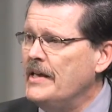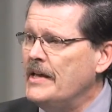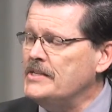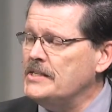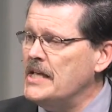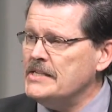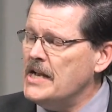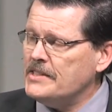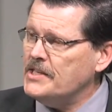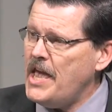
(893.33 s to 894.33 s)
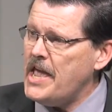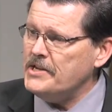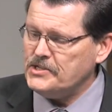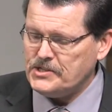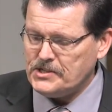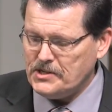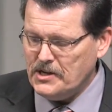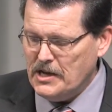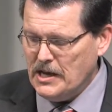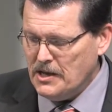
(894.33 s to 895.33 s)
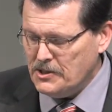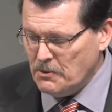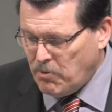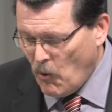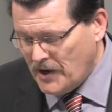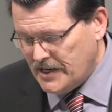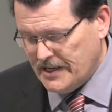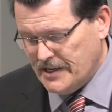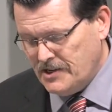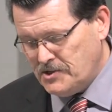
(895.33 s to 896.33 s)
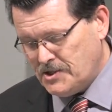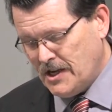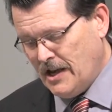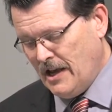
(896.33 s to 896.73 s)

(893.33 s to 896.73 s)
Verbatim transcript: And he says, That's not the case. The point is,